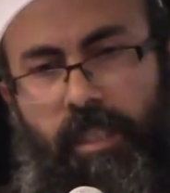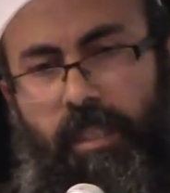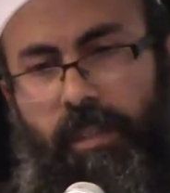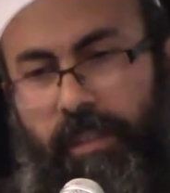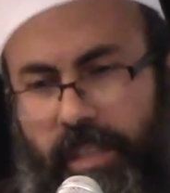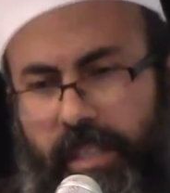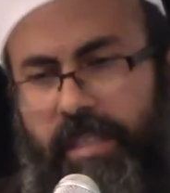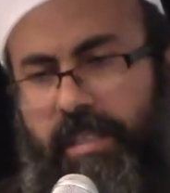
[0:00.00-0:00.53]

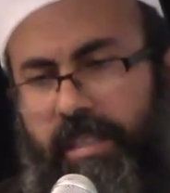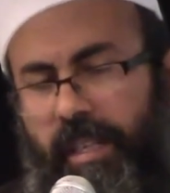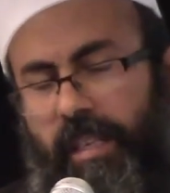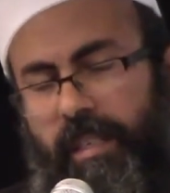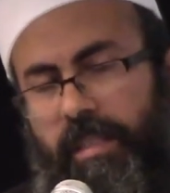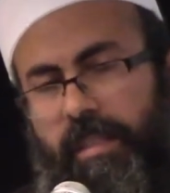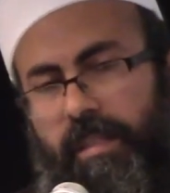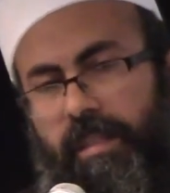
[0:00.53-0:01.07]
these
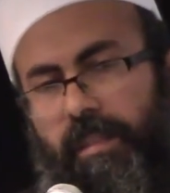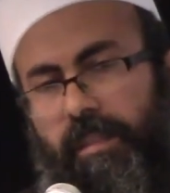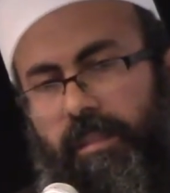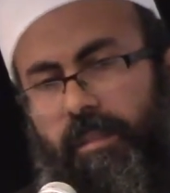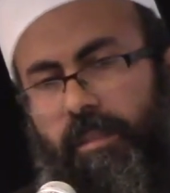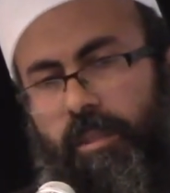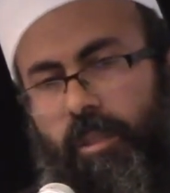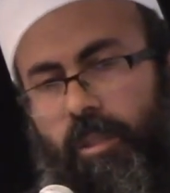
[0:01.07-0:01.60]
days,
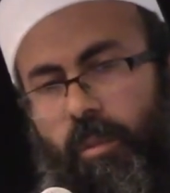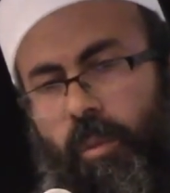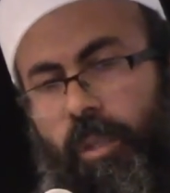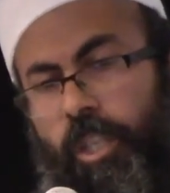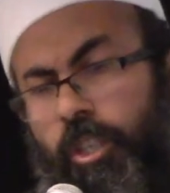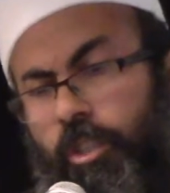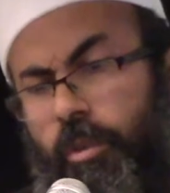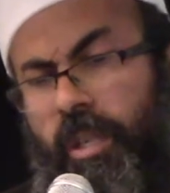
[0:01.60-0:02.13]
we
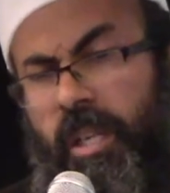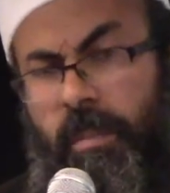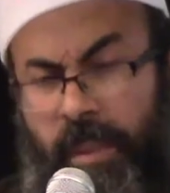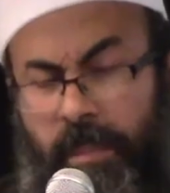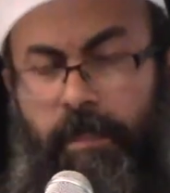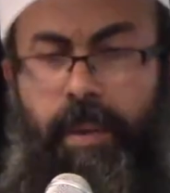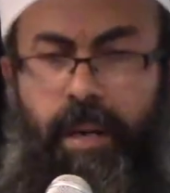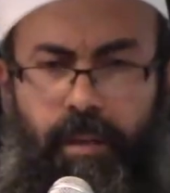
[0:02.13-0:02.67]
need to
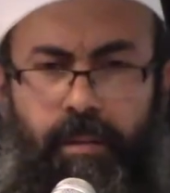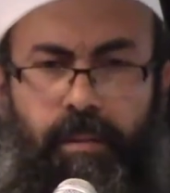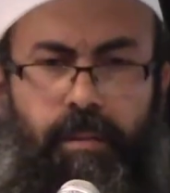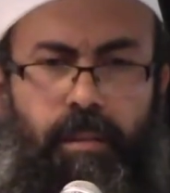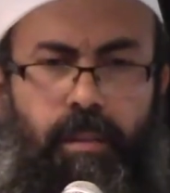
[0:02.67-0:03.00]
remember